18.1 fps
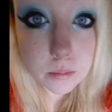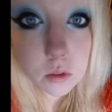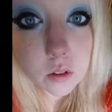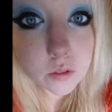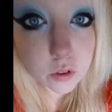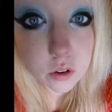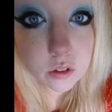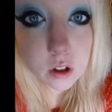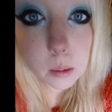
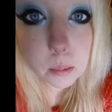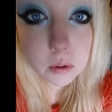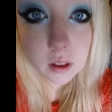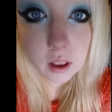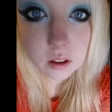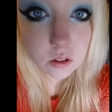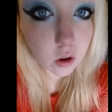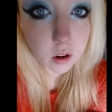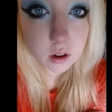The first couple
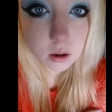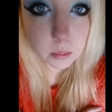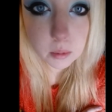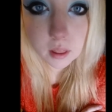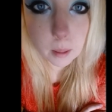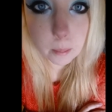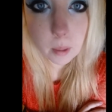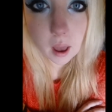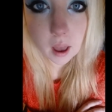days aren't gonna be
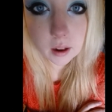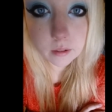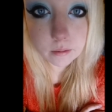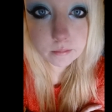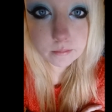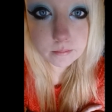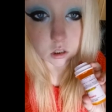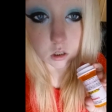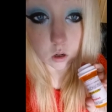that bad.
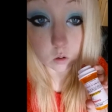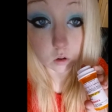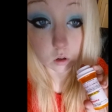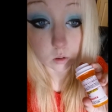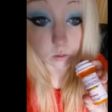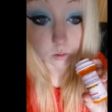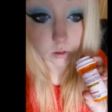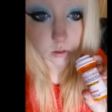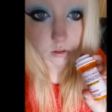
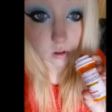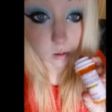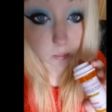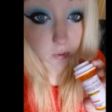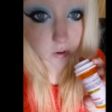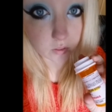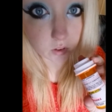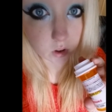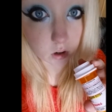Oxycodone,
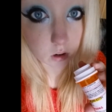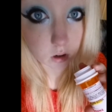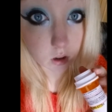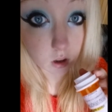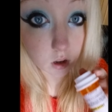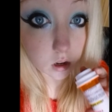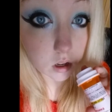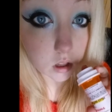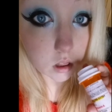acetaminophen.
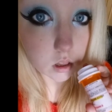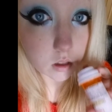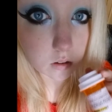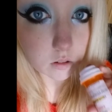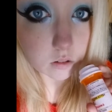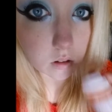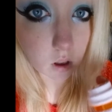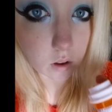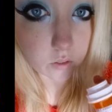
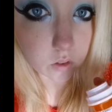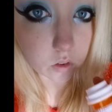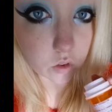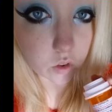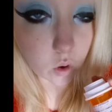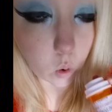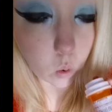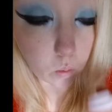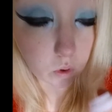This stuff is
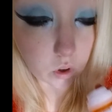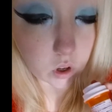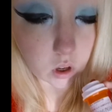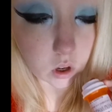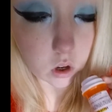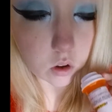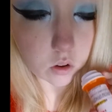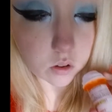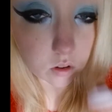the
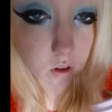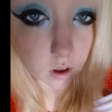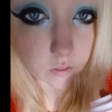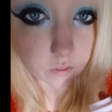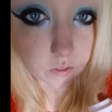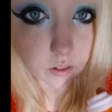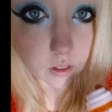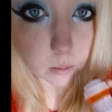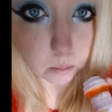only
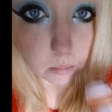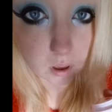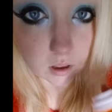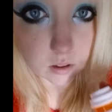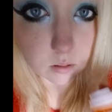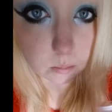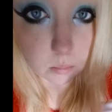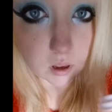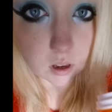stuff that
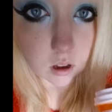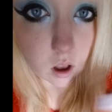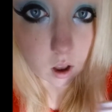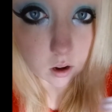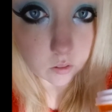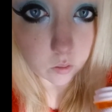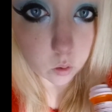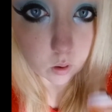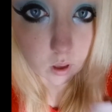makes me
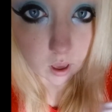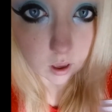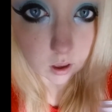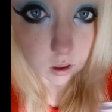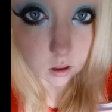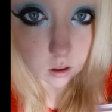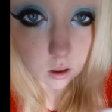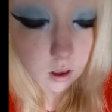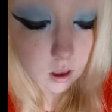kind of okay.
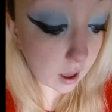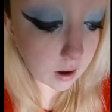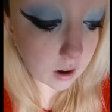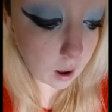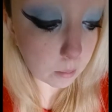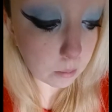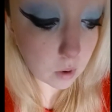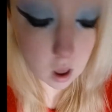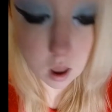
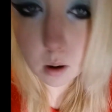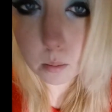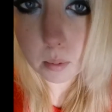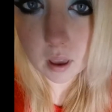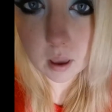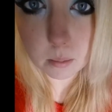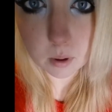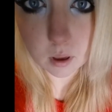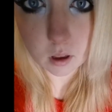And I'm not a
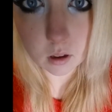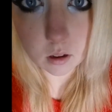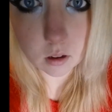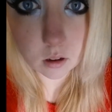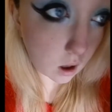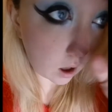baby.